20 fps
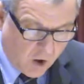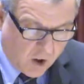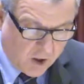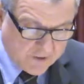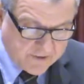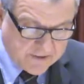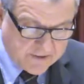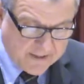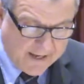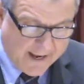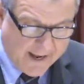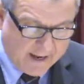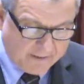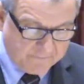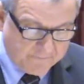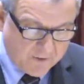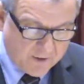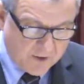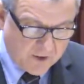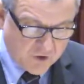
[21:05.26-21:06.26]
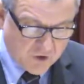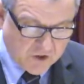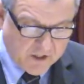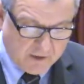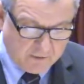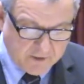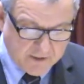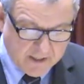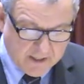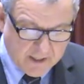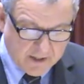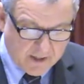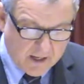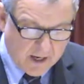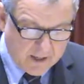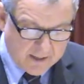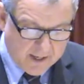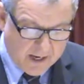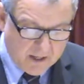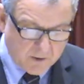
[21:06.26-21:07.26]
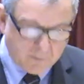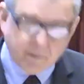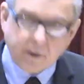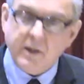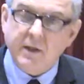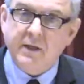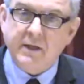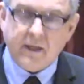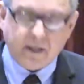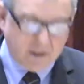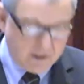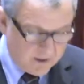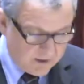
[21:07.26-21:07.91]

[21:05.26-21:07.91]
all staff share in the accountability